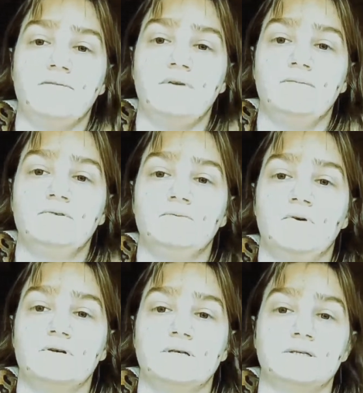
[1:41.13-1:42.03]
So you
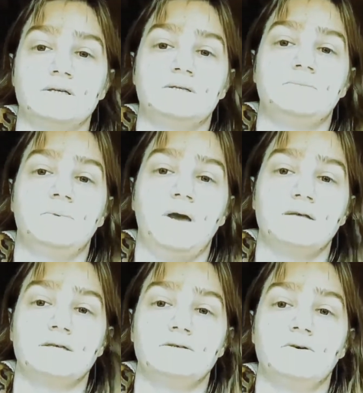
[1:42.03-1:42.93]
have him to watch
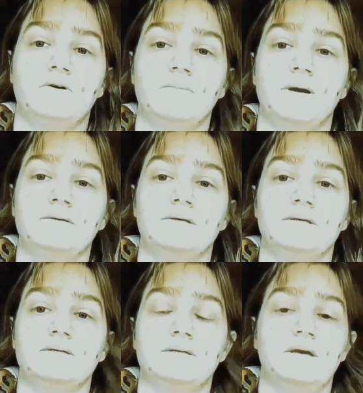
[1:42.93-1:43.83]
as I talk
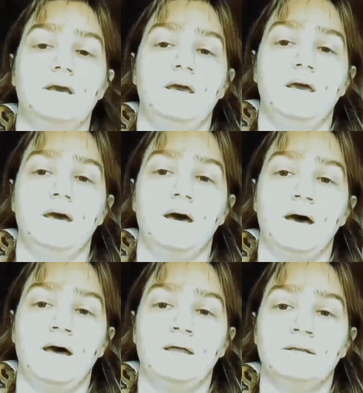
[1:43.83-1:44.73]
about this,
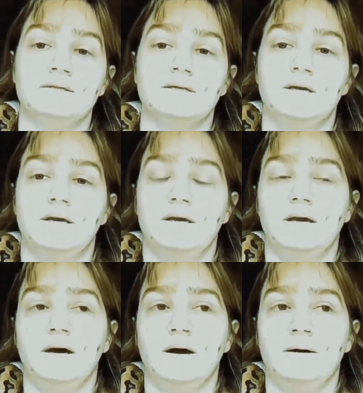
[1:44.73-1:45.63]

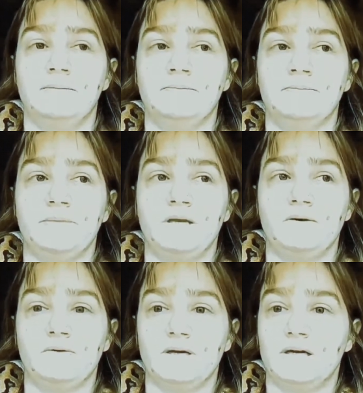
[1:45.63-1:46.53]
and
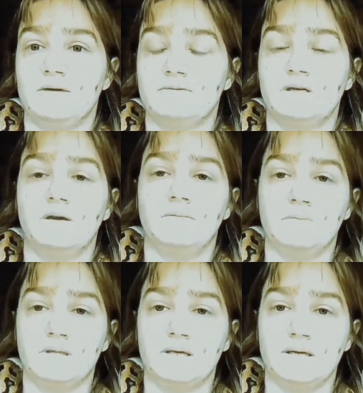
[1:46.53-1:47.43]
it
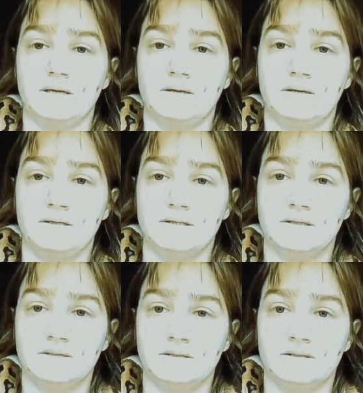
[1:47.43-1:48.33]
gives him the
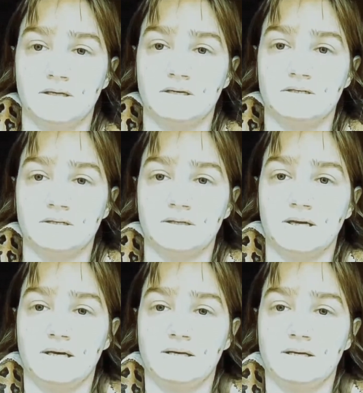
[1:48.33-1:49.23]

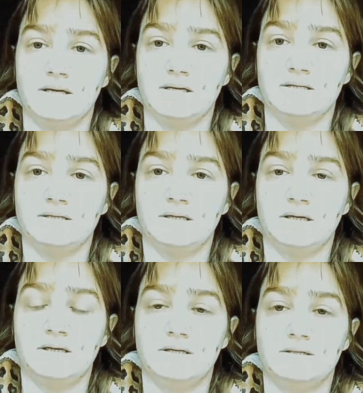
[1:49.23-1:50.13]
desensitization that he
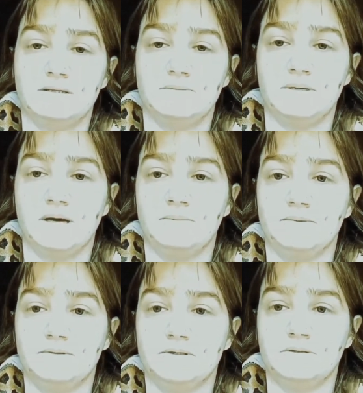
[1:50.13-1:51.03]
needs. He needs
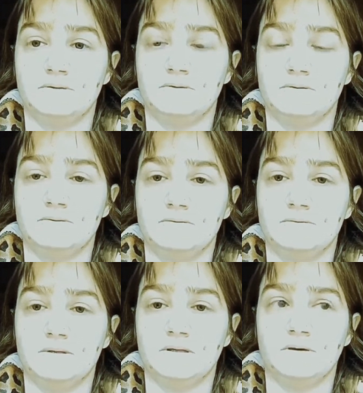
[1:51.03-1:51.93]
to be able
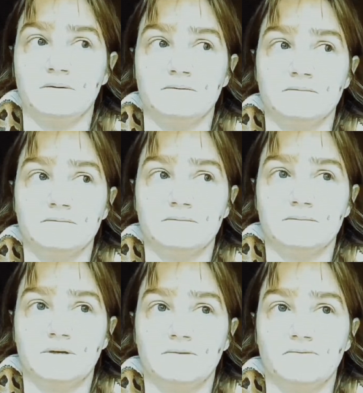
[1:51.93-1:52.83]

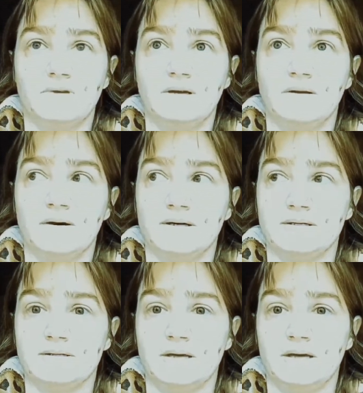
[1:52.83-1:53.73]
to,
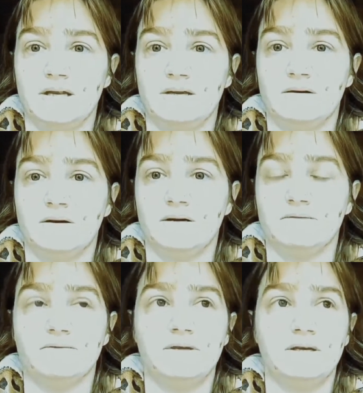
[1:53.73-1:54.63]
realize that
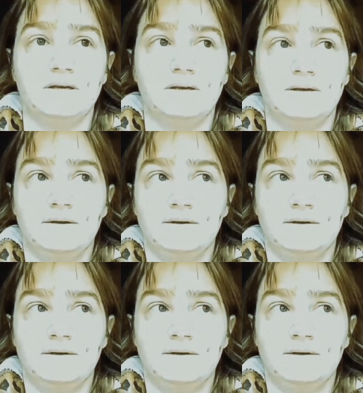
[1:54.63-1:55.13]
any kind of